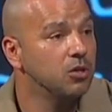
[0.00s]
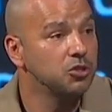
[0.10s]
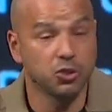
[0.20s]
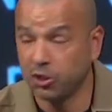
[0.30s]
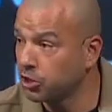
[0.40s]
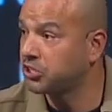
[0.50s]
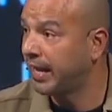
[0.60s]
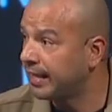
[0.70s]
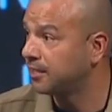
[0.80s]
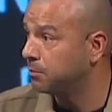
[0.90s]
So you're
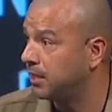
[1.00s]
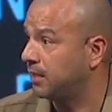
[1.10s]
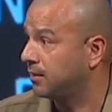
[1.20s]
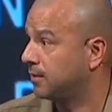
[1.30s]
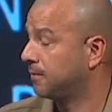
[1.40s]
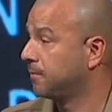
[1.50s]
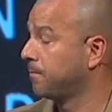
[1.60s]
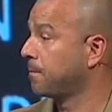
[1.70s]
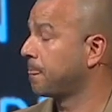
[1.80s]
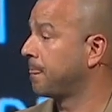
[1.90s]
telling me
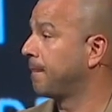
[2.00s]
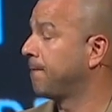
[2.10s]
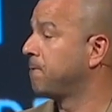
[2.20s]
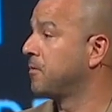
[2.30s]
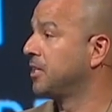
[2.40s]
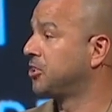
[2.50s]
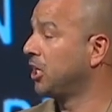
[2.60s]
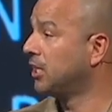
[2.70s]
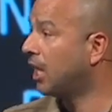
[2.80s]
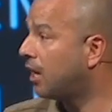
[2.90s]
to
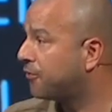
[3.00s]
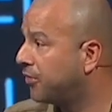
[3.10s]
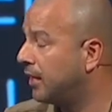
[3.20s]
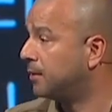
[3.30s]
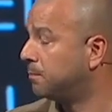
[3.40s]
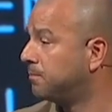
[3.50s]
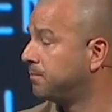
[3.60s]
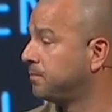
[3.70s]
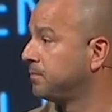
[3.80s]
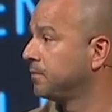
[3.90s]
love them,
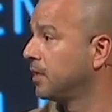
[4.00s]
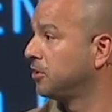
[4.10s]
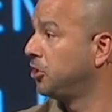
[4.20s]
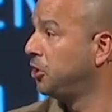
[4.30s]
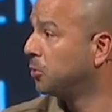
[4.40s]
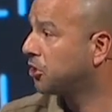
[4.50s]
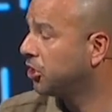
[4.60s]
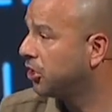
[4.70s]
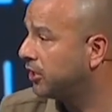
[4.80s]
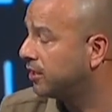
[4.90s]
to do
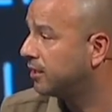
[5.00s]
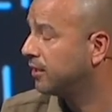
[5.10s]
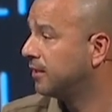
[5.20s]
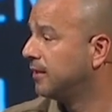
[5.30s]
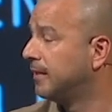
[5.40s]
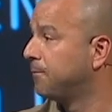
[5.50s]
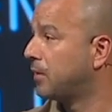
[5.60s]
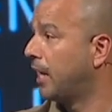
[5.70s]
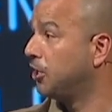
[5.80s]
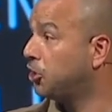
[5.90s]
good,
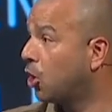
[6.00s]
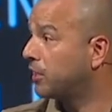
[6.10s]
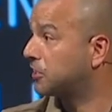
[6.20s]
and don't